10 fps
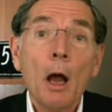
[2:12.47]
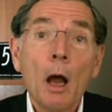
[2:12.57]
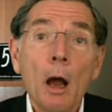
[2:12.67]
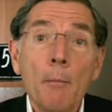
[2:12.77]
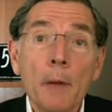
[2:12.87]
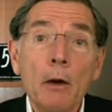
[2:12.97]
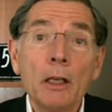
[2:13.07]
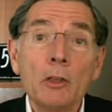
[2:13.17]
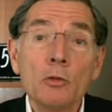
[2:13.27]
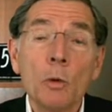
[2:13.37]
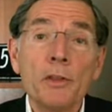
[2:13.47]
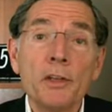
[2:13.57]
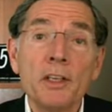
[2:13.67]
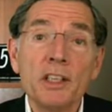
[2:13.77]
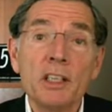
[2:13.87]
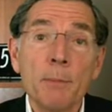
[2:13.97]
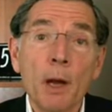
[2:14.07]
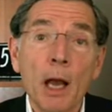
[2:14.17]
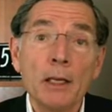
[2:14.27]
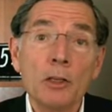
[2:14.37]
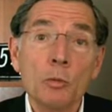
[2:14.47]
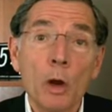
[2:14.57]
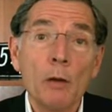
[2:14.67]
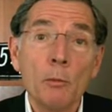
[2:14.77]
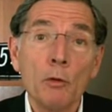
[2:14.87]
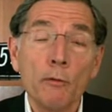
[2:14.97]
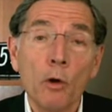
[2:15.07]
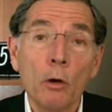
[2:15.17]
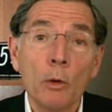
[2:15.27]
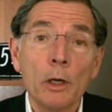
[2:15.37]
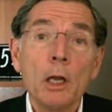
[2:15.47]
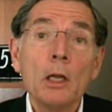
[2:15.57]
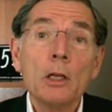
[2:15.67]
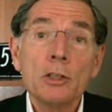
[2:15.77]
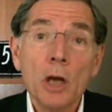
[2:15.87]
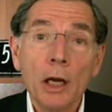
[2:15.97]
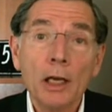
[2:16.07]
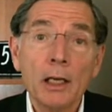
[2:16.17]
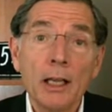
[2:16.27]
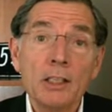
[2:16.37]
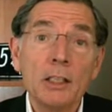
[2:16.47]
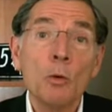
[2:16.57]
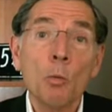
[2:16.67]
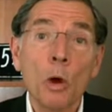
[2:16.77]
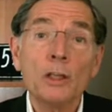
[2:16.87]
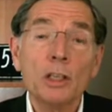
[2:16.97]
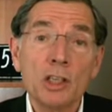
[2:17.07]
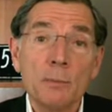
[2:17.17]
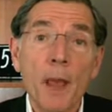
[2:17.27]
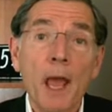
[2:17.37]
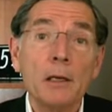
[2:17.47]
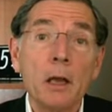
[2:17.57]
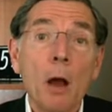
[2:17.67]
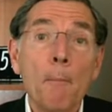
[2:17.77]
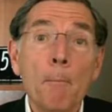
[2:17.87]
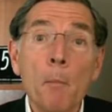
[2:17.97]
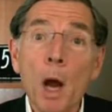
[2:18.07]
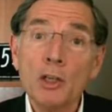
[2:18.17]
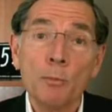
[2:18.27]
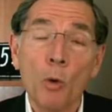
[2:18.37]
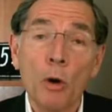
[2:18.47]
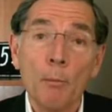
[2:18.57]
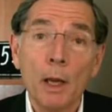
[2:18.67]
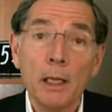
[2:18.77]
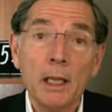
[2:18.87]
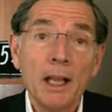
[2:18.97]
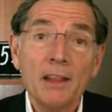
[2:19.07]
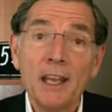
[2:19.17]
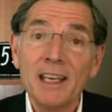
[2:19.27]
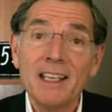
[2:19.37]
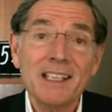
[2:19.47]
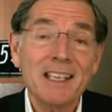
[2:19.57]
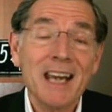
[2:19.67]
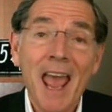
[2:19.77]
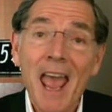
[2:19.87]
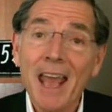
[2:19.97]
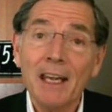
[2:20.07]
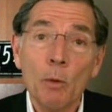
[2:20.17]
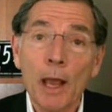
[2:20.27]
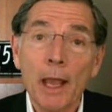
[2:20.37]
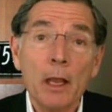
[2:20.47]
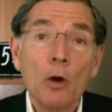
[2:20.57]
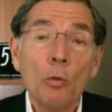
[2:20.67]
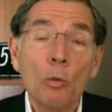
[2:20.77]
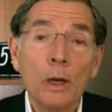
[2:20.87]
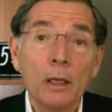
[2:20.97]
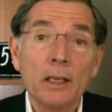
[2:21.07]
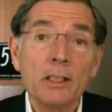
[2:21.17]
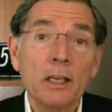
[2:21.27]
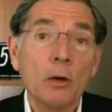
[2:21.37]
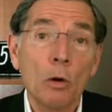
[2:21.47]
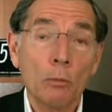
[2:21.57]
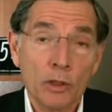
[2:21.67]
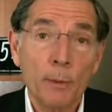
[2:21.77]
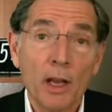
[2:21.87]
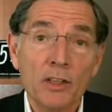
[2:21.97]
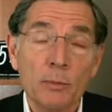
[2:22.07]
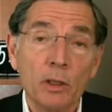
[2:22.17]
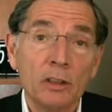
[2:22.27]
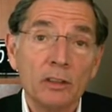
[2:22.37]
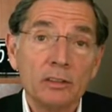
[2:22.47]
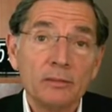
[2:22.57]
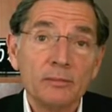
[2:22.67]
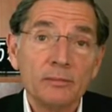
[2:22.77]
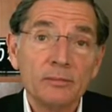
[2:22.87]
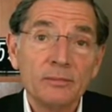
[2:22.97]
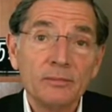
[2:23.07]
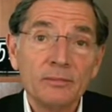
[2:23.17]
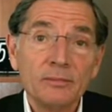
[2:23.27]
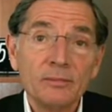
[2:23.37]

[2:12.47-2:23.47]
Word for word: Americans want the disease behind us, want to move forward. Okay. Chuck and Nancy want to spend much more money than it is in any way realistic or responsible. I'll make a prediction,